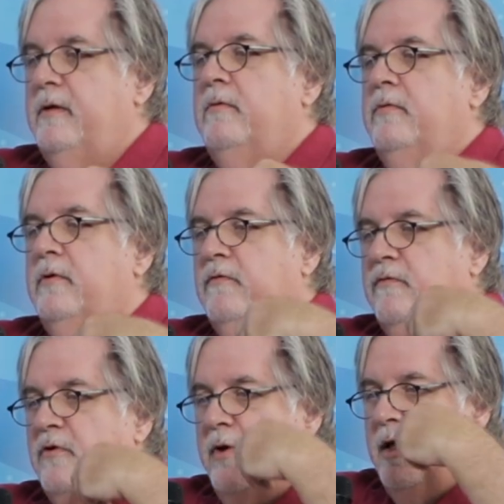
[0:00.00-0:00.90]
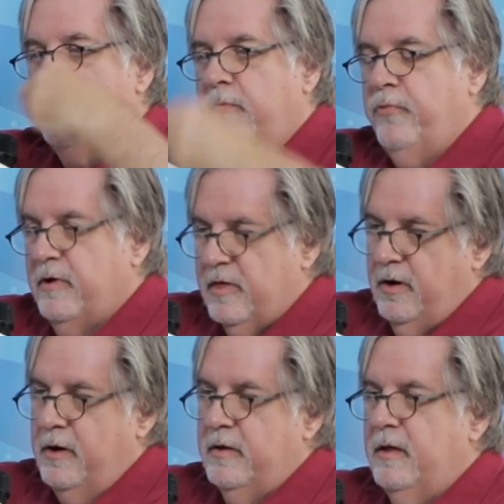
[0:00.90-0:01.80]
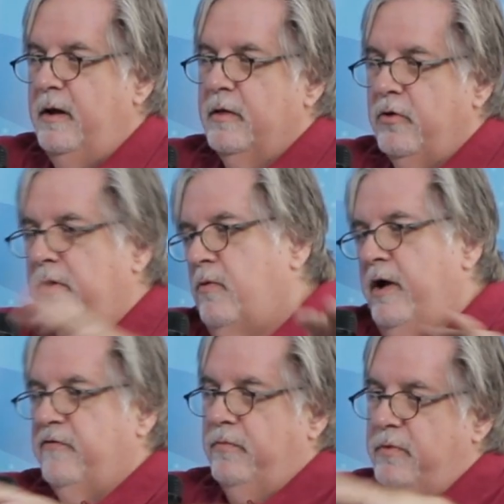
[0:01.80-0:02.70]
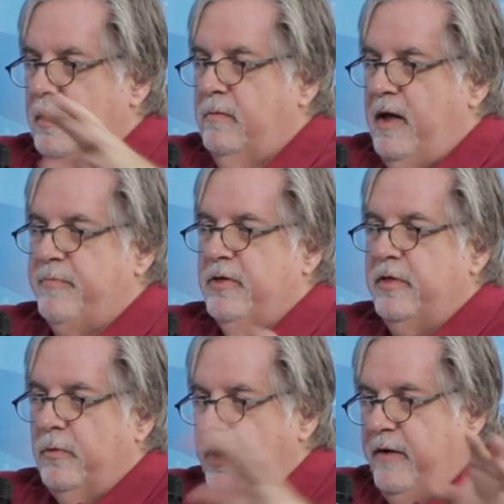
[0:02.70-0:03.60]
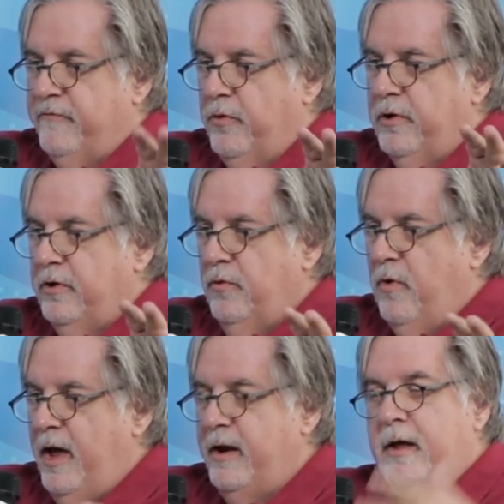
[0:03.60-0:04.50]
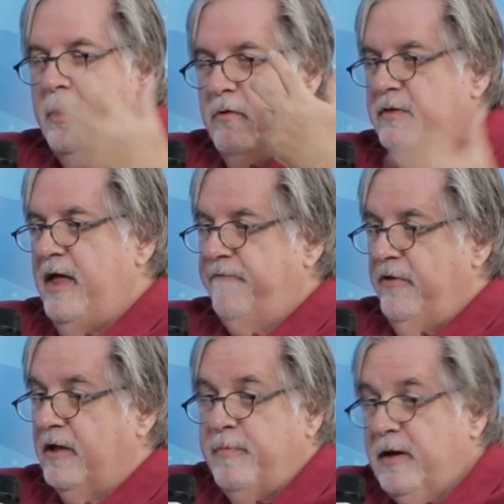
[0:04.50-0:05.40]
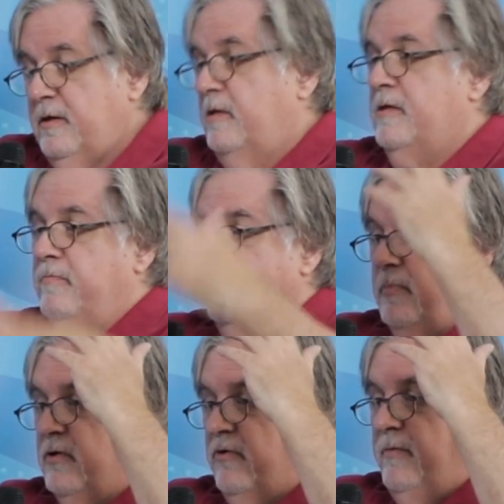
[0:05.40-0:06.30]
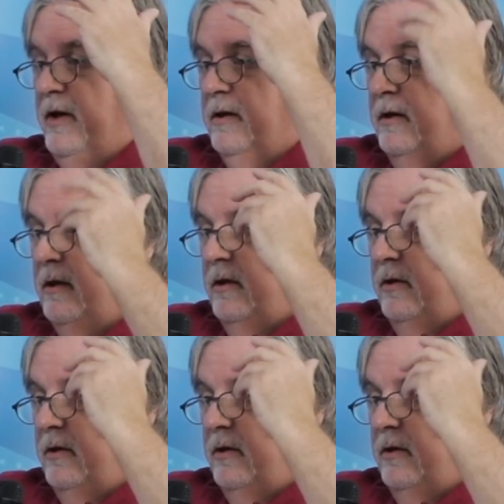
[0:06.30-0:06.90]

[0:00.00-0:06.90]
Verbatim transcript: the the mm. show ends up where it starts, so you can watch the episodes in whatever order you want. Right. With Netflix, because it's streaming,